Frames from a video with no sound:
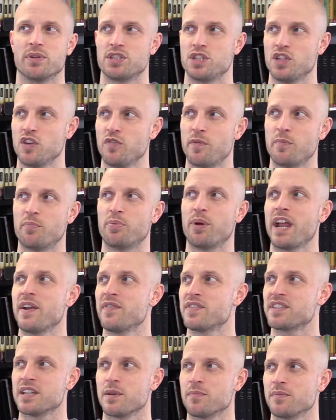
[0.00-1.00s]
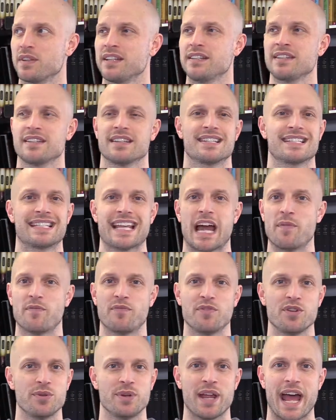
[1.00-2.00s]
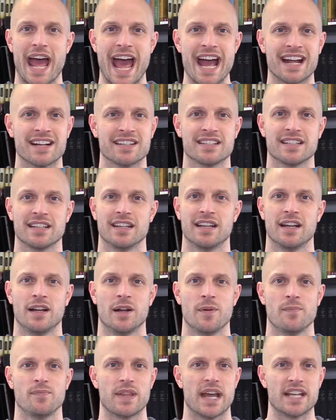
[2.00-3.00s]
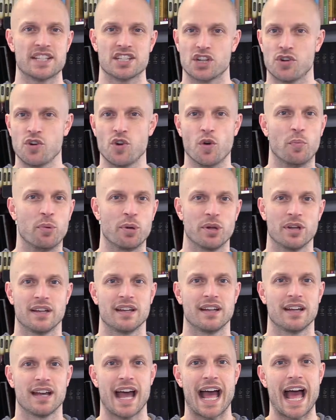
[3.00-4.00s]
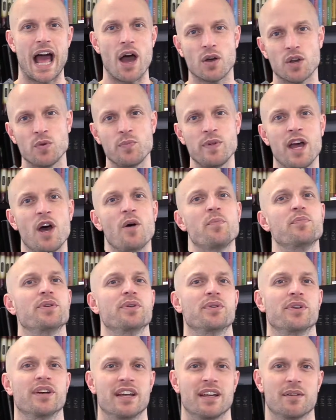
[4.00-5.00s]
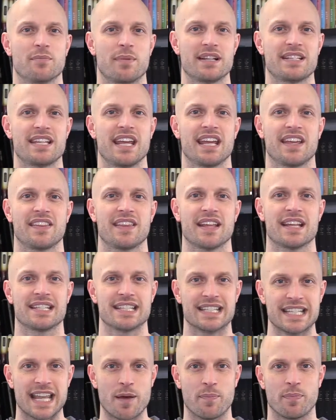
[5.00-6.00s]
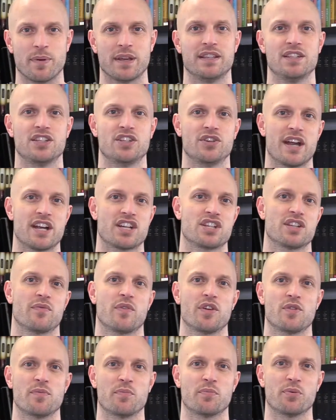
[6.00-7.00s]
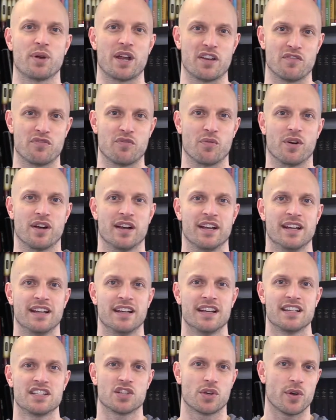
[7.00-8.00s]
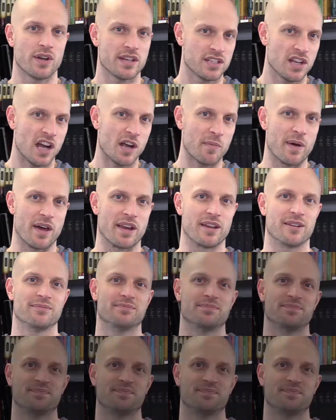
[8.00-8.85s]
So you've been praying for something. It's time for you to act as a group. How can we help you? By taking that step in the direction of what you've been praying for. So go ahead and talk about it.